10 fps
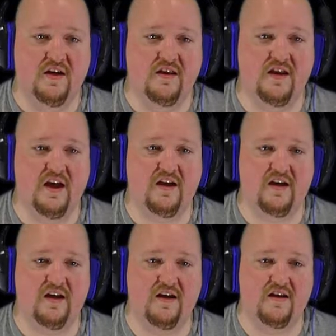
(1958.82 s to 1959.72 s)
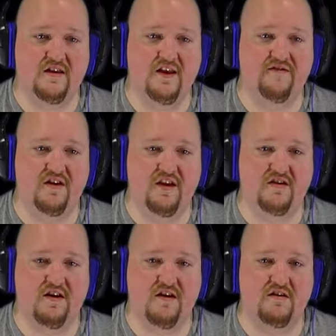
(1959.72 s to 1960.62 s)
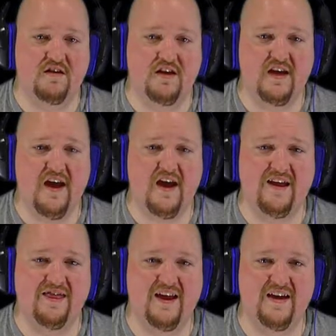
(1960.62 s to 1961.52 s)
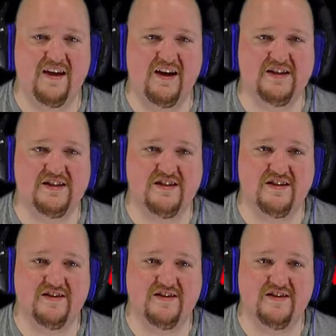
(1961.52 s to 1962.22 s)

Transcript: Like, live a little girl. Yeah, like us.